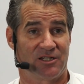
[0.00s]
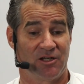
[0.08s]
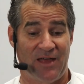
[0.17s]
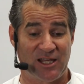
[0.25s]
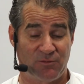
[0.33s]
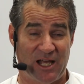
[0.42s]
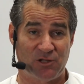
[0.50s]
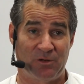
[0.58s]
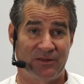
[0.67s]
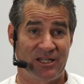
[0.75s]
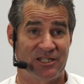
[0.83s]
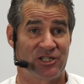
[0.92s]
So that's
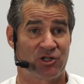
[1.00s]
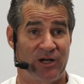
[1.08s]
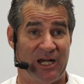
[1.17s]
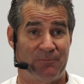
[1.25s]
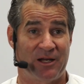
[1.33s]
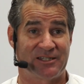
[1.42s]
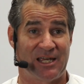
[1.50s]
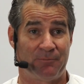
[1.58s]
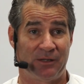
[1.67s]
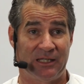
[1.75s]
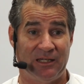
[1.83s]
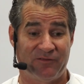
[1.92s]
why this is great, because I
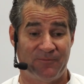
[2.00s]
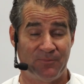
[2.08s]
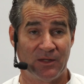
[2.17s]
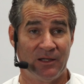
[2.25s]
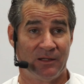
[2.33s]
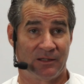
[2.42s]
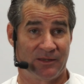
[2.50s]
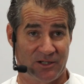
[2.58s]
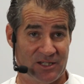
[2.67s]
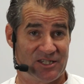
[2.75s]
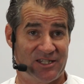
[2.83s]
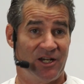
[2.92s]
believe that
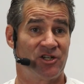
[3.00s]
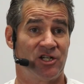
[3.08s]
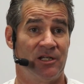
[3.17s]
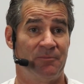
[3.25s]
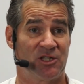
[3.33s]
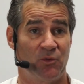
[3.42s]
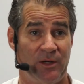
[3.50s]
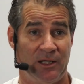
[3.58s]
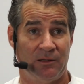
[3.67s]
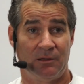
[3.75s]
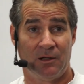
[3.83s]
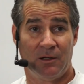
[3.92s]
there's a synergy
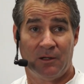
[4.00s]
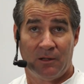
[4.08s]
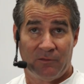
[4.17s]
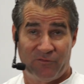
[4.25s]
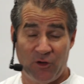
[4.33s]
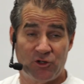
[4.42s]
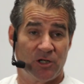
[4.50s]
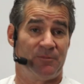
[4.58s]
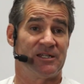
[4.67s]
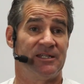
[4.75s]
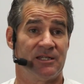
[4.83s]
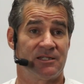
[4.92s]
between future
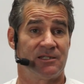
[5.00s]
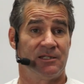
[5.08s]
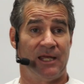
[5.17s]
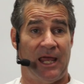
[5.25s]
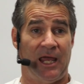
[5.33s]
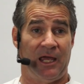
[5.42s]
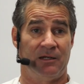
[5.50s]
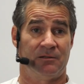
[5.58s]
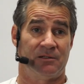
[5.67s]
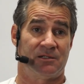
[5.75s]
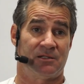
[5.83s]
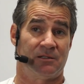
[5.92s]
business
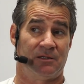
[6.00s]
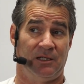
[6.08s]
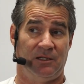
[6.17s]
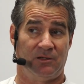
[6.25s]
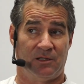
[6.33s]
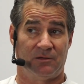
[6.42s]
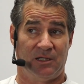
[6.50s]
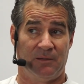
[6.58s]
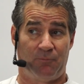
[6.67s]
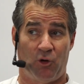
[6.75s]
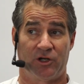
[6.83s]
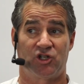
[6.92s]
and the
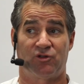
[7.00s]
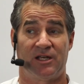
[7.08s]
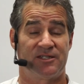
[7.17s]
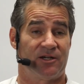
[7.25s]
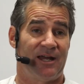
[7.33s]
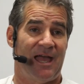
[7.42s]
important trends that